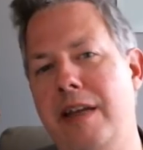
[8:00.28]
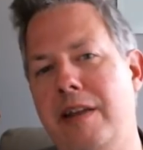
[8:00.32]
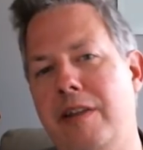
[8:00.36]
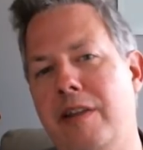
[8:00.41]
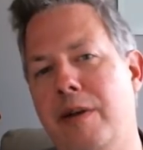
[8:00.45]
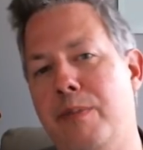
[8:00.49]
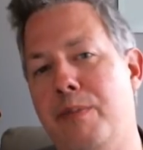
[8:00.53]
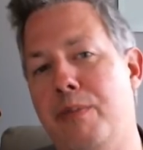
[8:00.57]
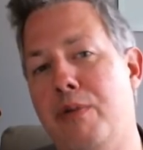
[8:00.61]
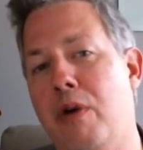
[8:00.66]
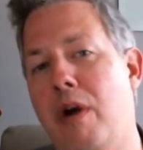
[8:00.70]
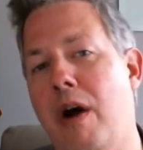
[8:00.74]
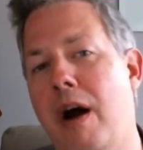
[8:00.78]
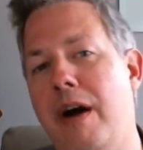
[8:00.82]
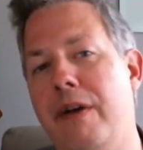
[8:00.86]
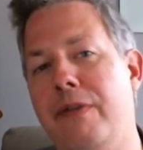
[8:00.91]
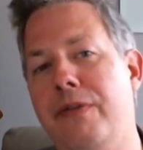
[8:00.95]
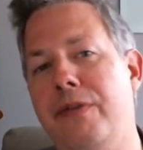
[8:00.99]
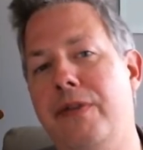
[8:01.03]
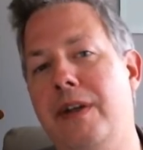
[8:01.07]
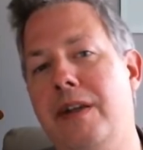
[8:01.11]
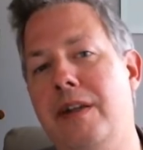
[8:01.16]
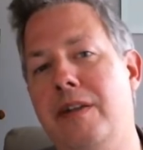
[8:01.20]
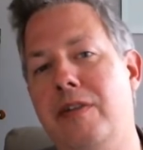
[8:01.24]
the
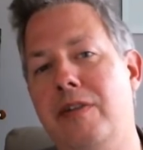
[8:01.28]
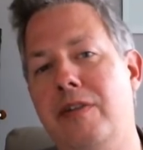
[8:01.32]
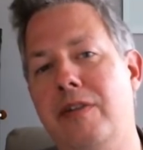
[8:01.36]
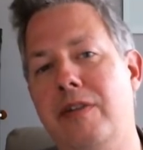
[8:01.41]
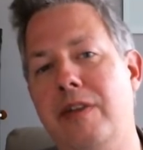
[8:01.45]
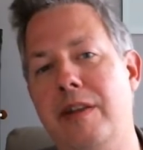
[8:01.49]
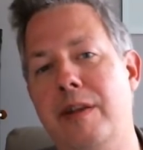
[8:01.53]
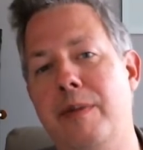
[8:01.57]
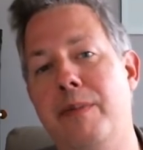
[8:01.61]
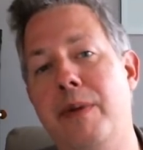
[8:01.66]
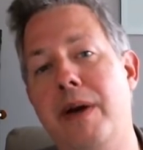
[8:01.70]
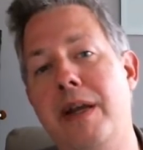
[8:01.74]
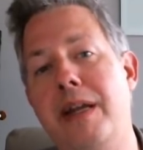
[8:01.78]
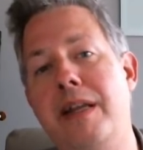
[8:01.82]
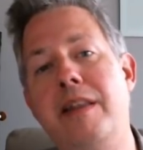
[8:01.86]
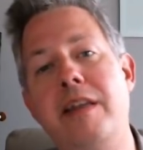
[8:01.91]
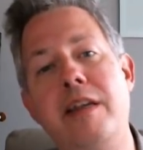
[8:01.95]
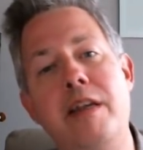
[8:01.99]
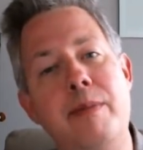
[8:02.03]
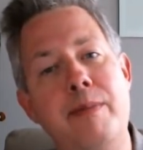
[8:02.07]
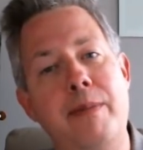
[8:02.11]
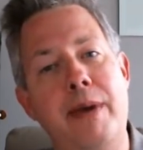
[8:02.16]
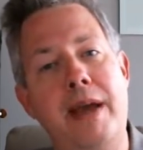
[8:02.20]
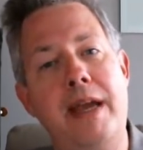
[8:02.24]
profits and the money that
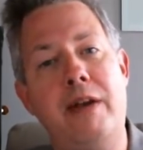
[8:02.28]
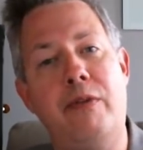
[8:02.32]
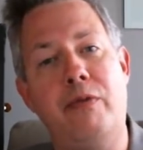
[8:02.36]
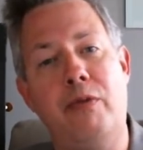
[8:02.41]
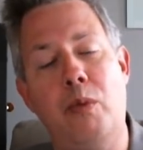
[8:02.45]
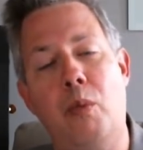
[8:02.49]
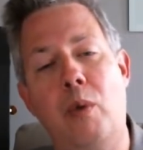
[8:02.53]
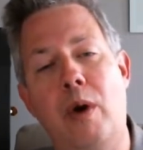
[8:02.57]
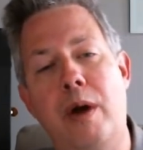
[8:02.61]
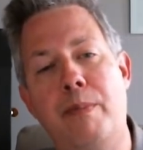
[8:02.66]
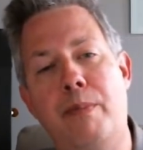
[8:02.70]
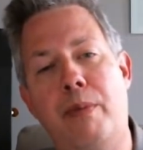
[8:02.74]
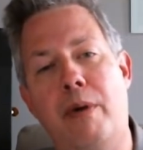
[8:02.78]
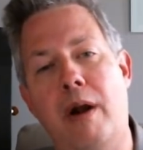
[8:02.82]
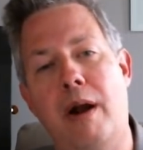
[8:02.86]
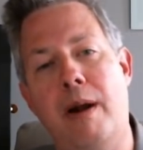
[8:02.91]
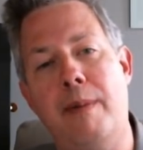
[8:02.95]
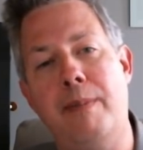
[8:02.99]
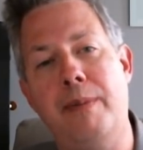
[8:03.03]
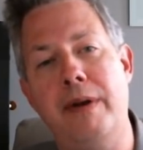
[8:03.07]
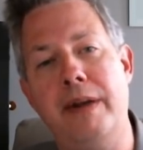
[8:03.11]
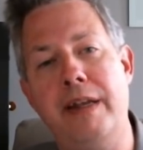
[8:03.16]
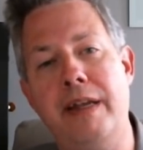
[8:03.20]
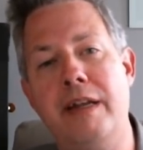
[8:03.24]
you make from one
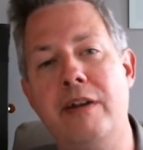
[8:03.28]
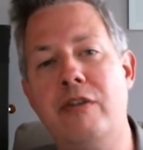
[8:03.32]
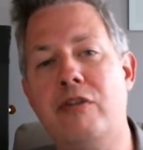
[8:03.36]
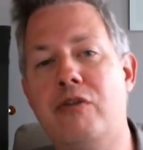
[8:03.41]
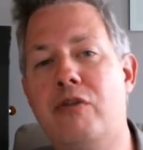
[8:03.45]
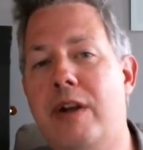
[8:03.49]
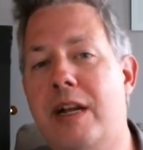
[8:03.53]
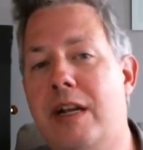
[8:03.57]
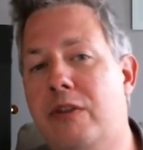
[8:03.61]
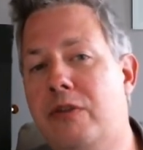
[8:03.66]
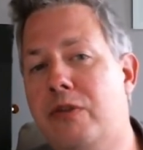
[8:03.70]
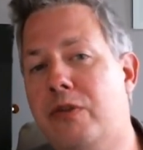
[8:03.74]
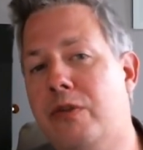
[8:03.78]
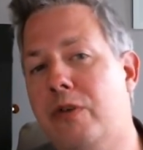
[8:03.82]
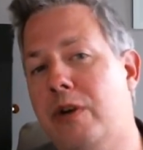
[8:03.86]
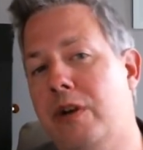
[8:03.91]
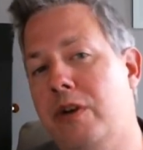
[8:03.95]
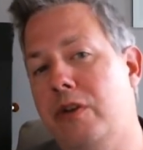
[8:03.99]
property and transfer